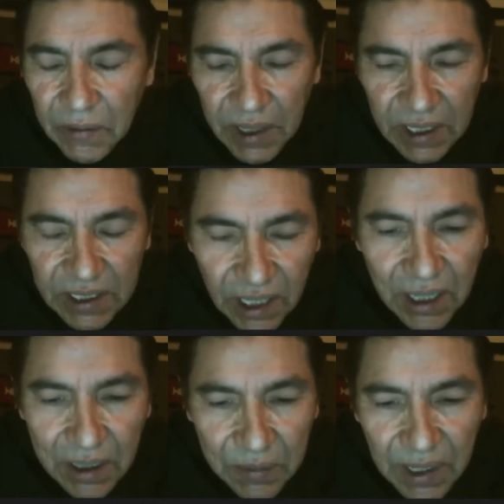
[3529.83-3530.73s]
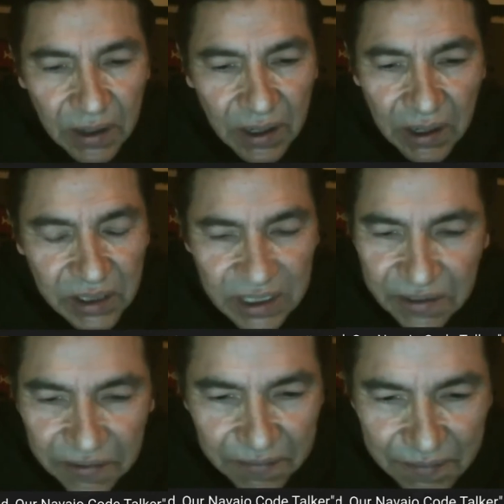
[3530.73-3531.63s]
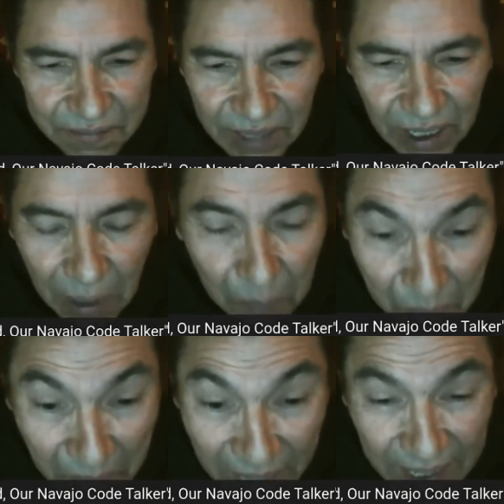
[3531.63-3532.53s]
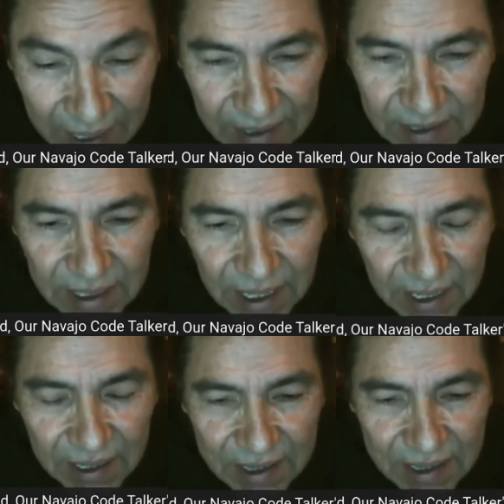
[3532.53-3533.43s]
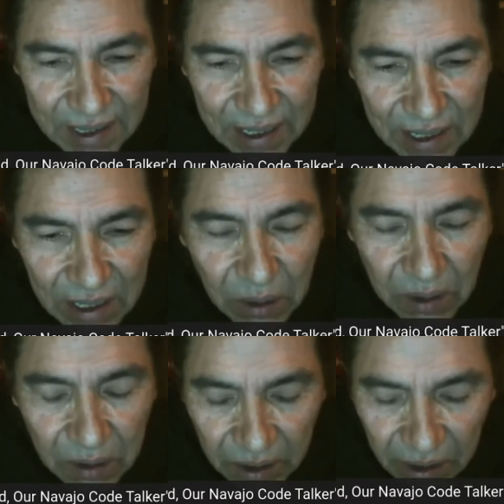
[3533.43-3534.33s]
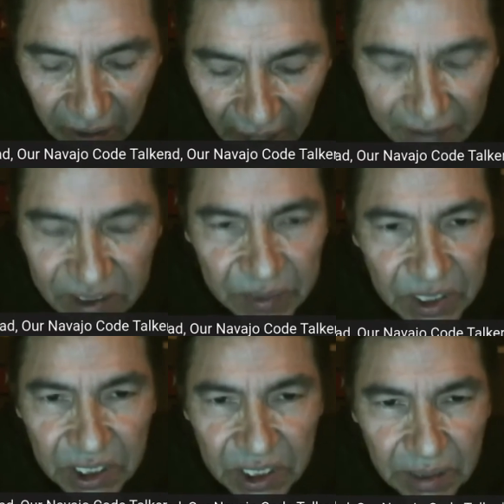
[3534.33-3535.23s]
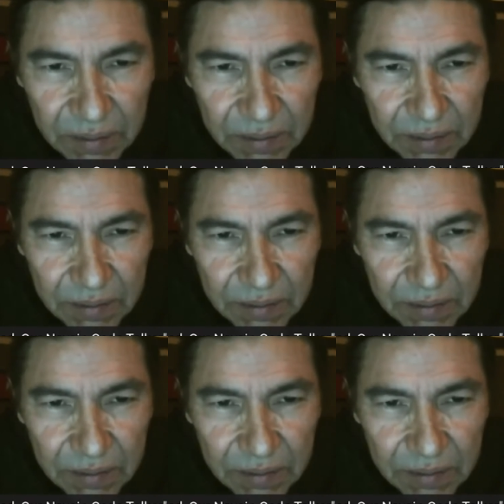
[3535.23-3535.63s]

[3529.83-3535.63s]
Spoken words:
And when I saw the medal, I was just amazed at the craftsmanship.